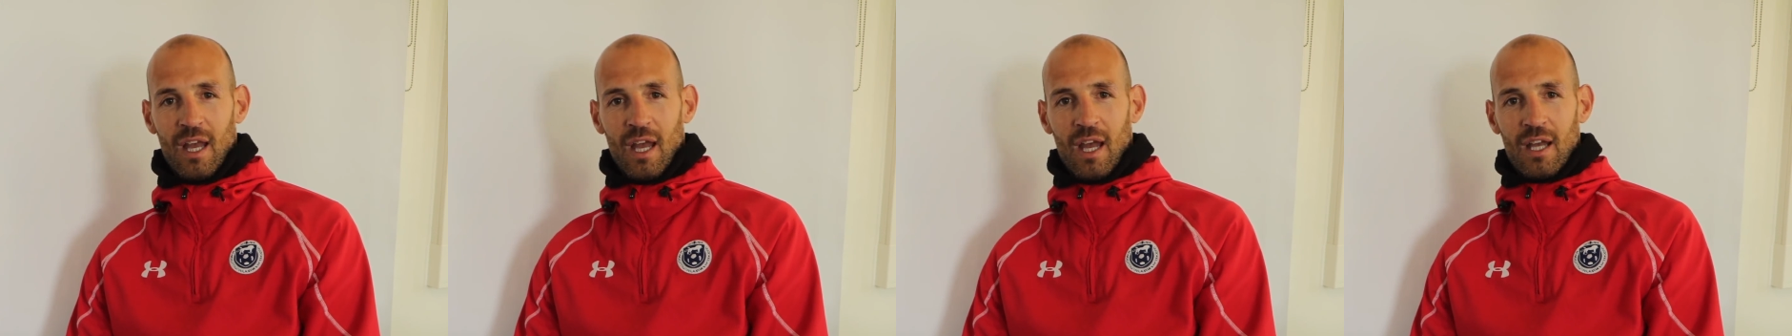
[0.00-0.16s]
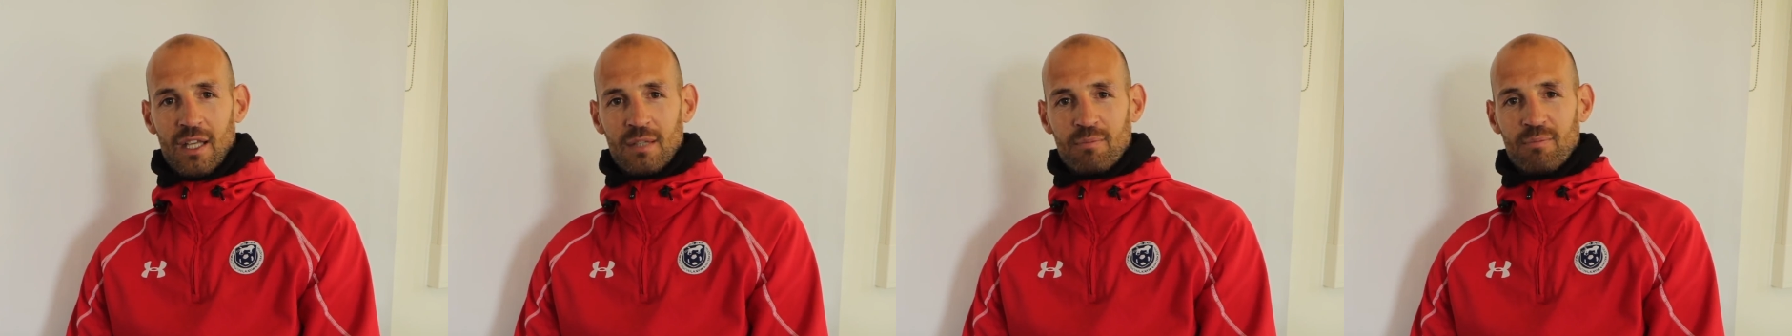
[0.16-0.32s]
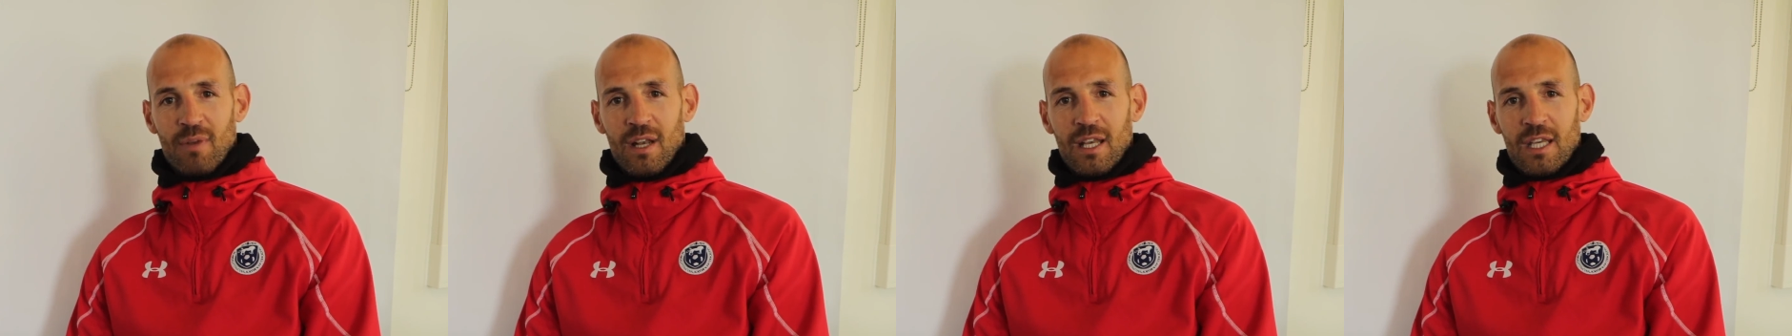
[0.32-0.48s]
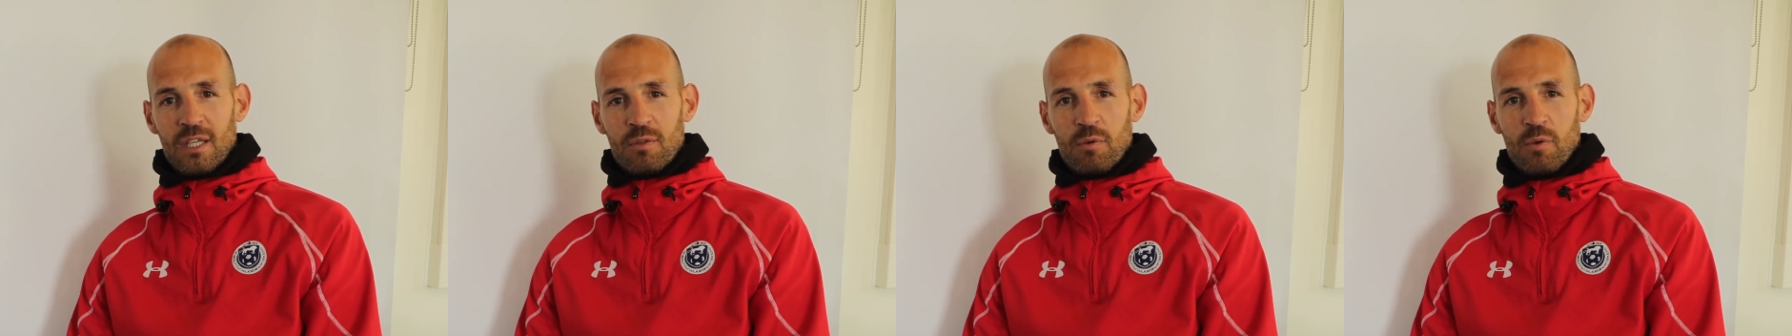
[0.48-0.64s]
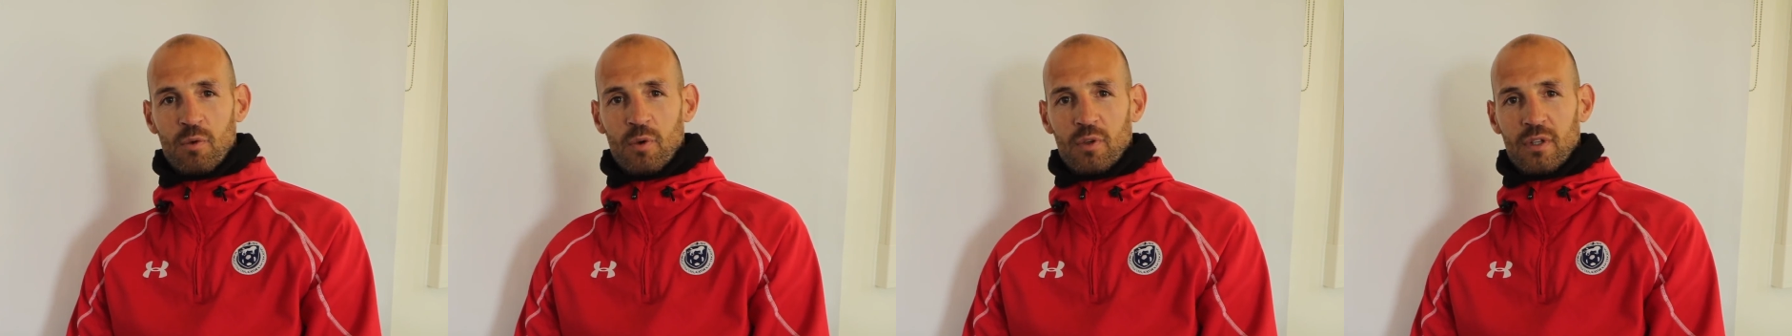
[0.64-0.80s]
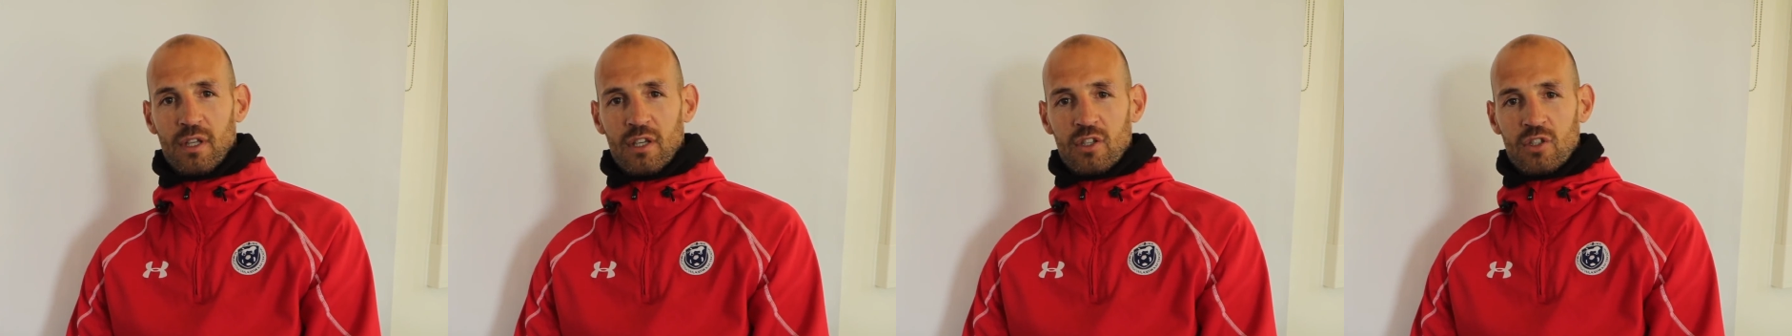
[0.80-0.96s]
as many as we
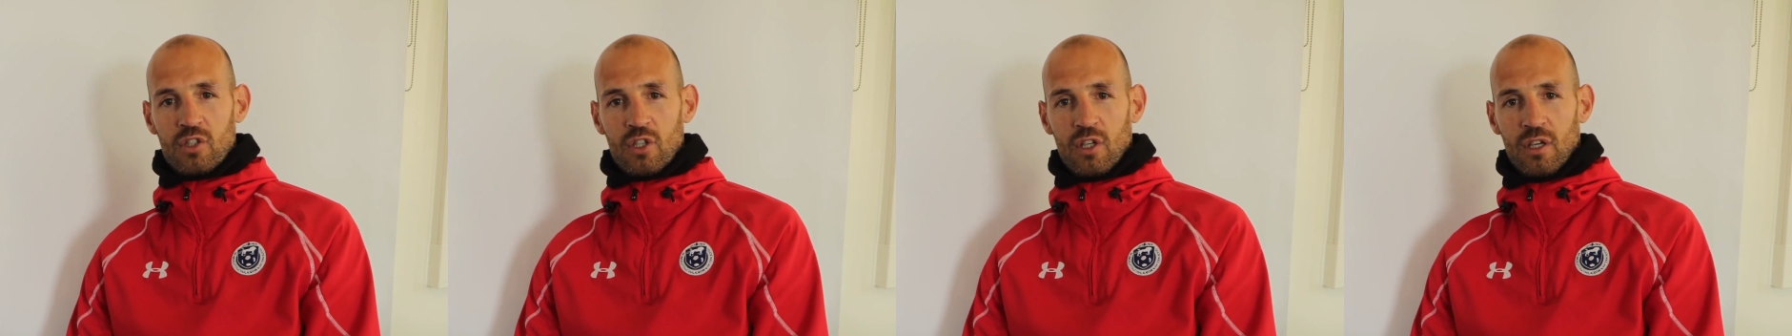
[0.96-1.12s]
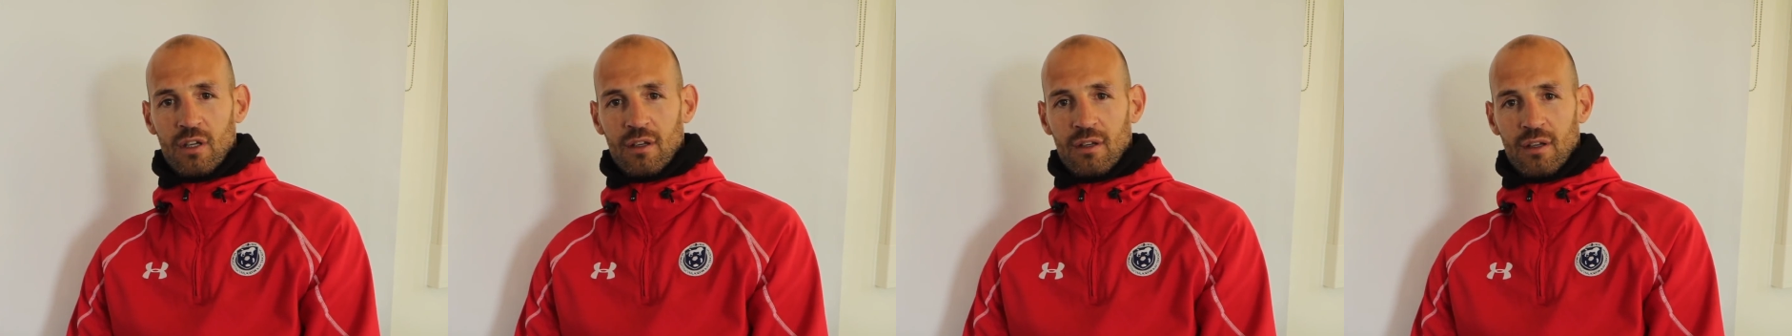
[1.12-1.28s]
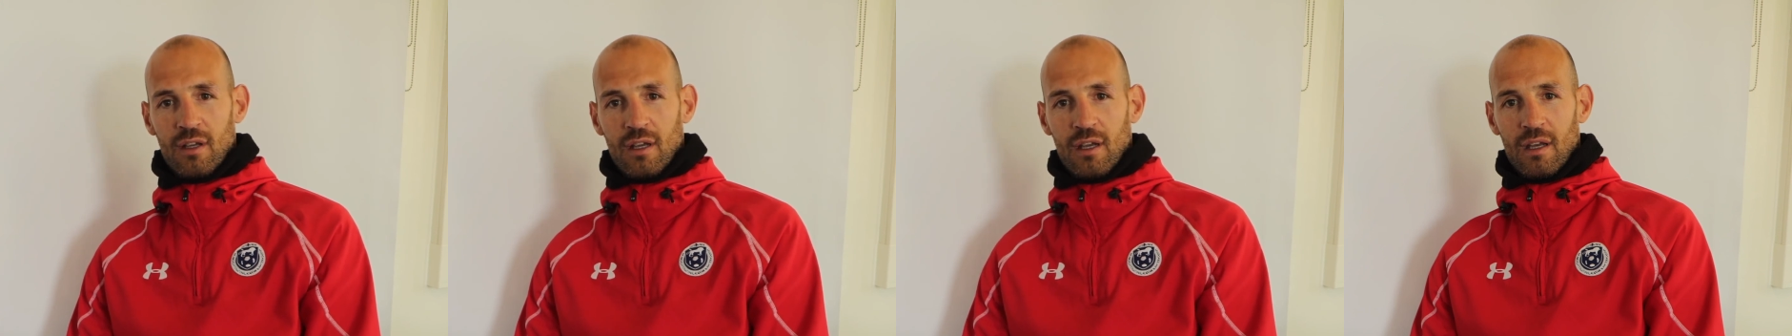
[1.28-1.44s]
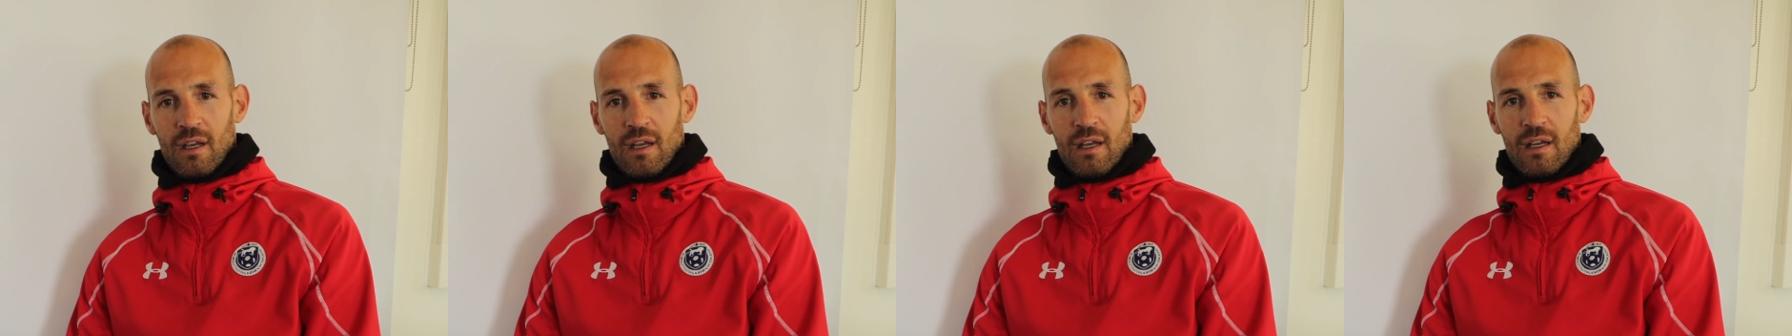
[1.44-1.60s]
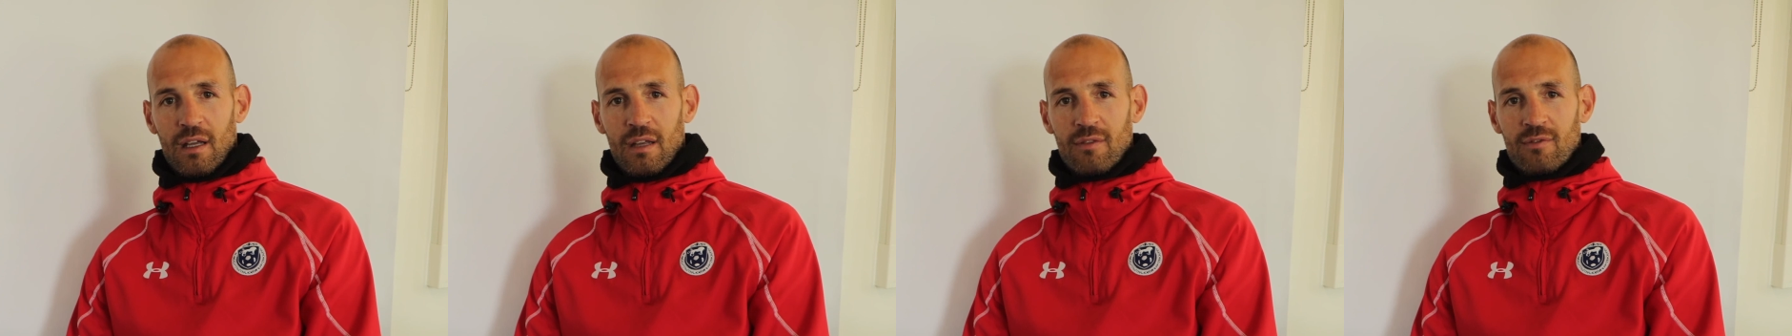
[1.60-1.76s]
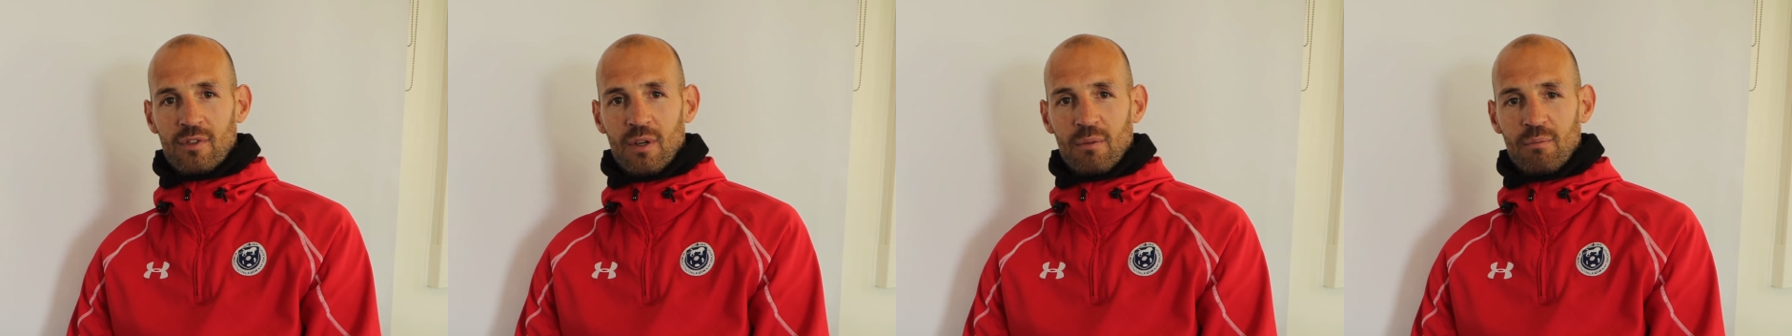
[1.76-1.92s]
won this year, uh,
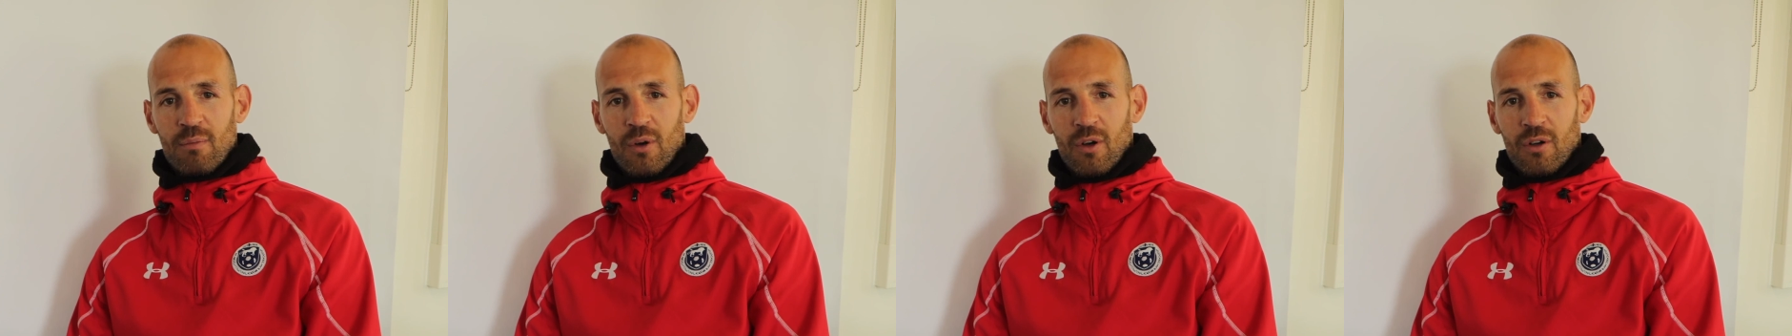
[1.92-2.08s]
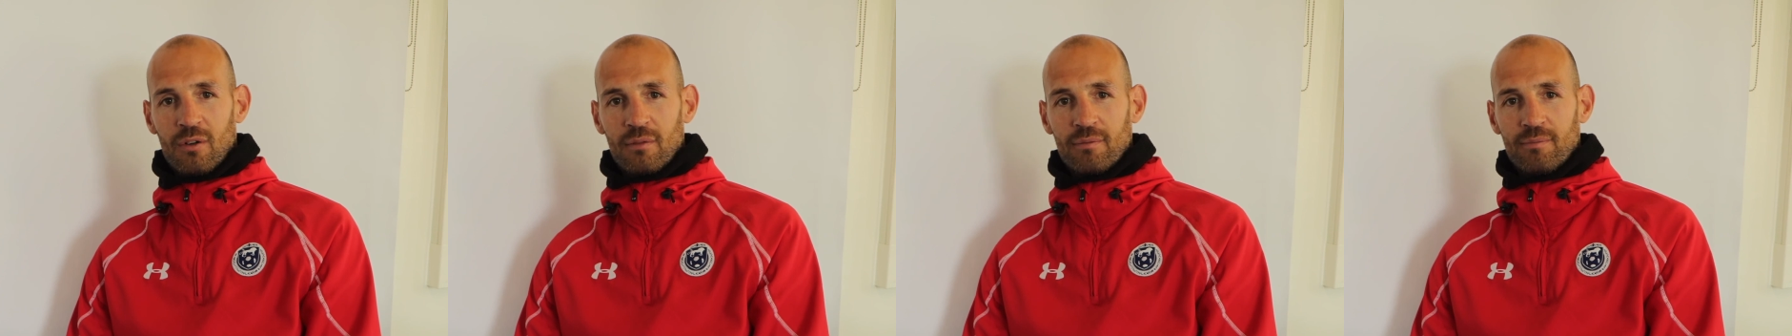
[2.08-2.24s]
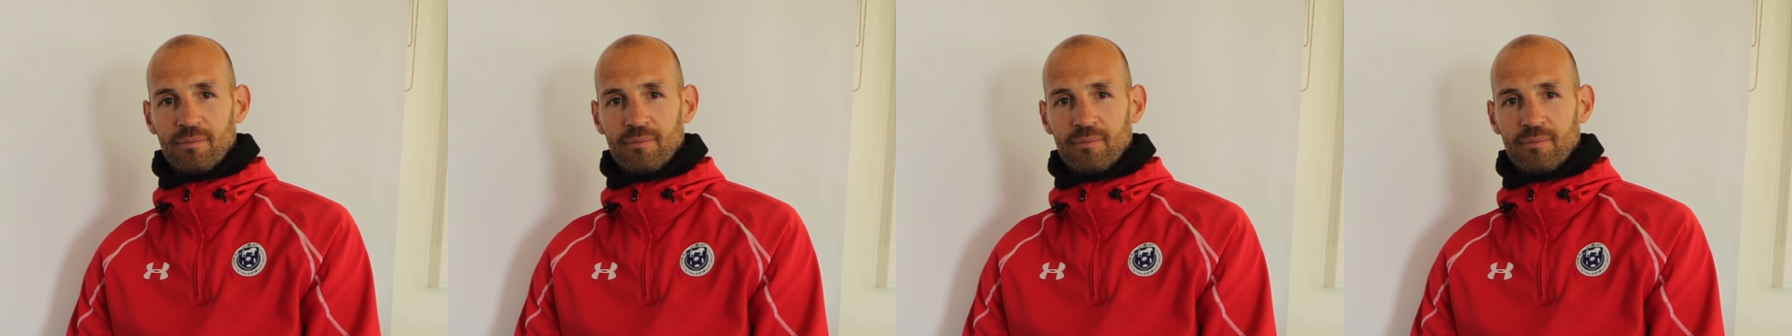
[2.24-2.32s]
if not more.